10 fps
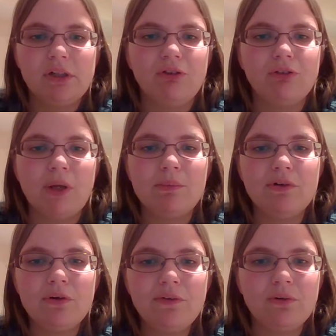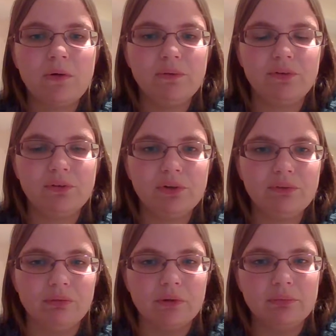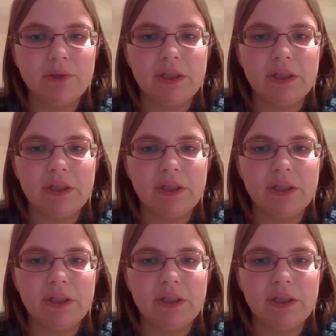So I would go to the core resource room,